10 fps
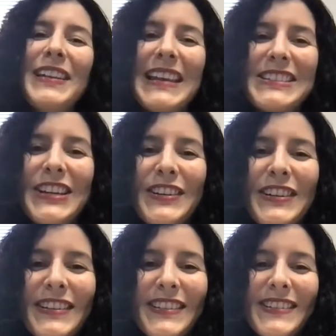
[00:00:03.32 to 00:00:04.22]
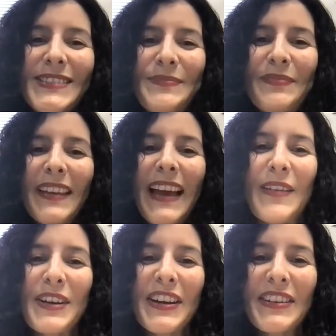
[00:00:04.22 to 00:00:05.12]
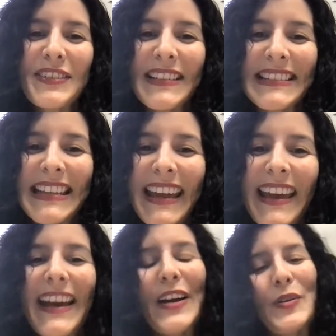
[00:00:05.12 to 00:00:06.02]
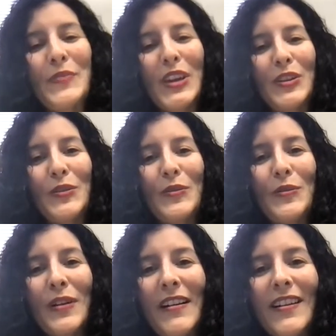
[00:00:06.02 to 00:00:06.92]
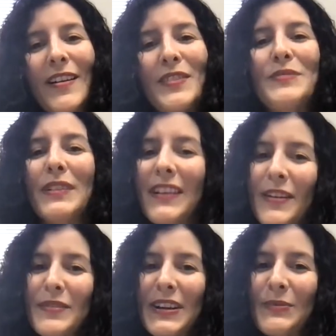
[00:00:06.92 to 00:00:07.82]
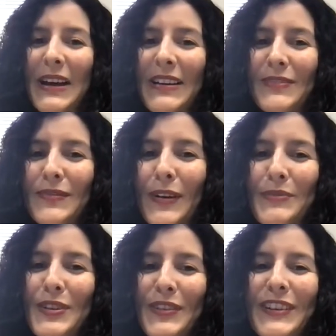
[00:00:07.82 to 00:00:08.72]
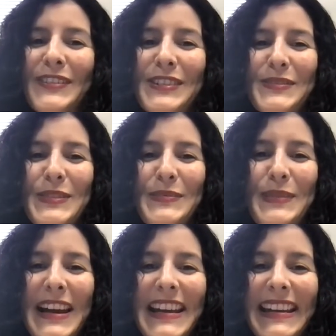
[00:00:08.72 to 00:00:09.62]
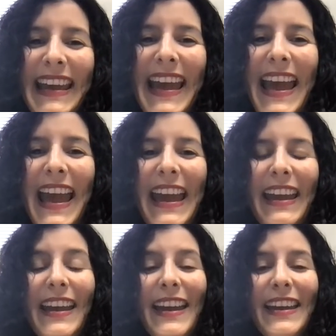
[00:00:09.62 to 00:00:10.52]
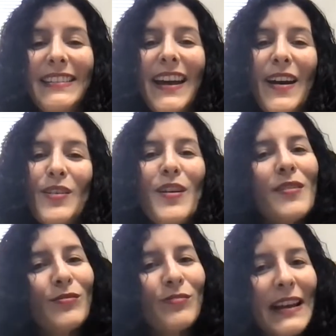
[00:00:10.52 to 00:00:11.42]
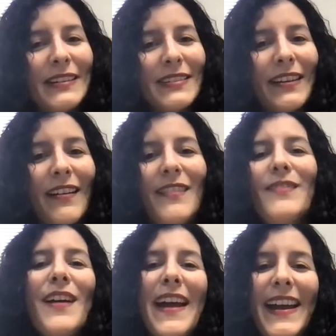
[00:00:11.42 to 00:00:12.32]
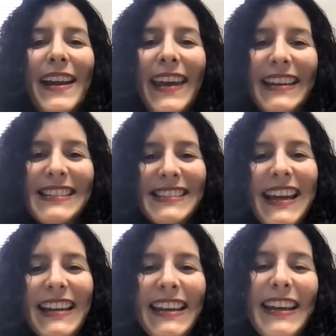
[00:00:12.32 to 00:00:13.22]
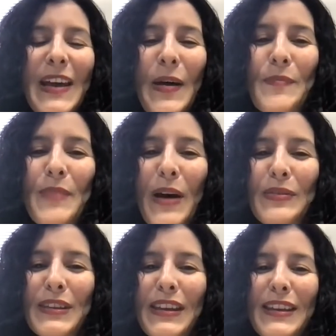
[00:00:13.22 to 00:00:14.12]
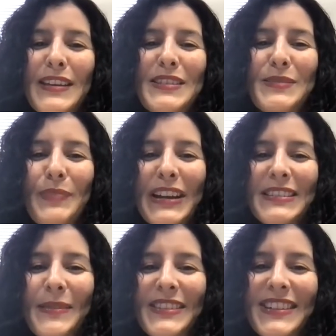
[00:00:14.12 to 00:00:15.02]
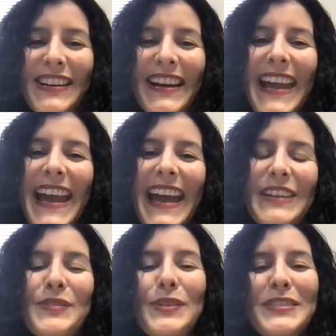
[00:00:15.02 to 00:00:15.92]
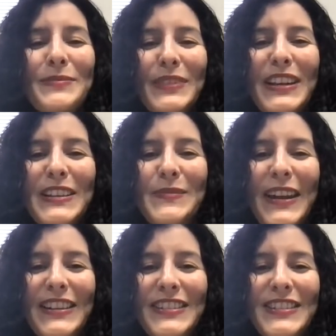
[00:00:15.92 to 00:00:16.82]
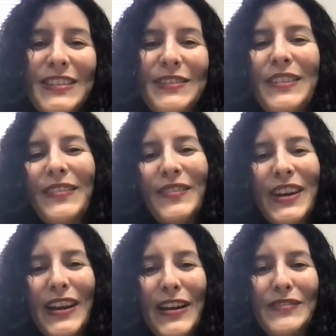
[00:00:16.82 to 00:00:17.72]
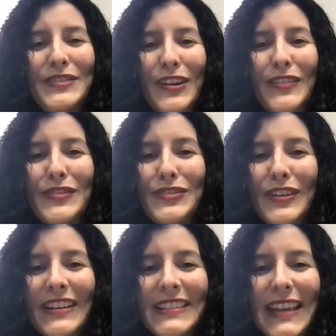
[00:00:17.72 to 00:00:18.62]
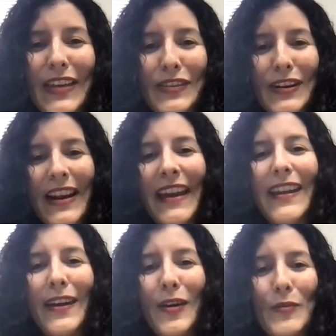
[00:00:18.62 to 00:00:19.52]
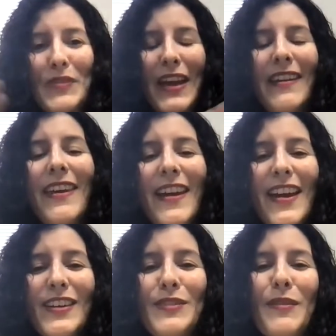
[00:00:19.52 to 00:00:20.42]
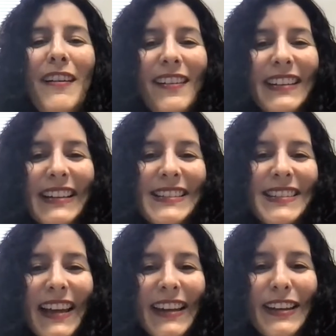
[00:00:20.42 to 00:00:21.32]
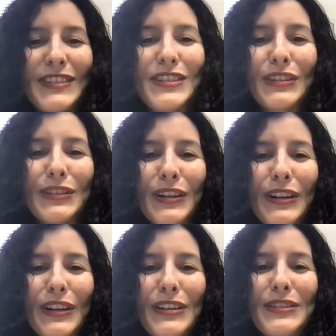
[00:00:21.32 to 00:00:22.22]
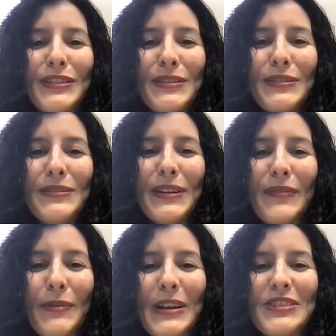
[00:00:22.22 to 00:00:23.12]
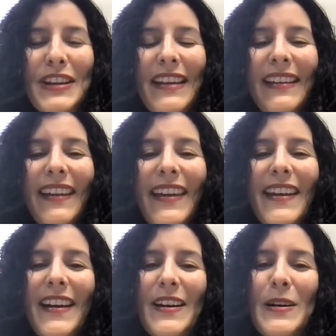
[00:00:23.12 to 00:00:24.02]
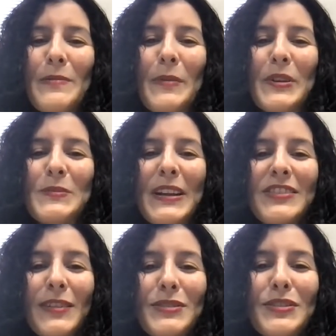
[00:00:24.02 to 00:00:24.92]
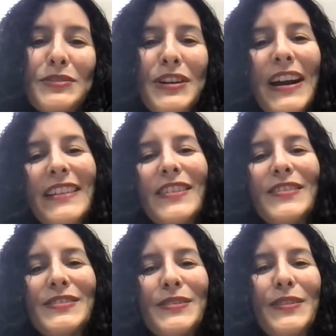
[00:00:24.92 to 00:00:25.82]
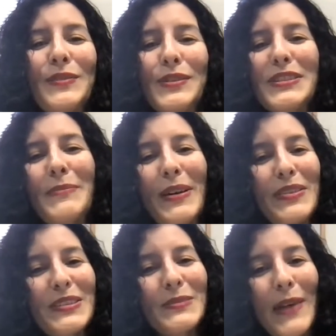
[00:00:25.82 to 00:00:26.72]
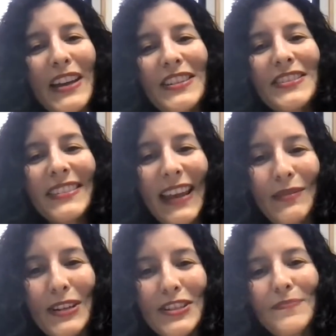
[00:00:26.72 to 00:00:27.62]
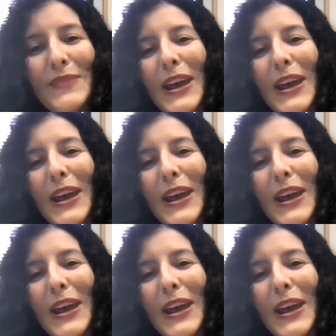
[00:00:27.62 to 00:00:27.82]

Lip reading: Hola chicos, how are y'all doing today? I hope that you are all recovering well from your Christmas break and now ready to go and excited about the spring semester and of course completing Spanish too. We have started this journey together and I hope that you are all excited to learn new information about Spanish language culture and also of course about the Spanish language.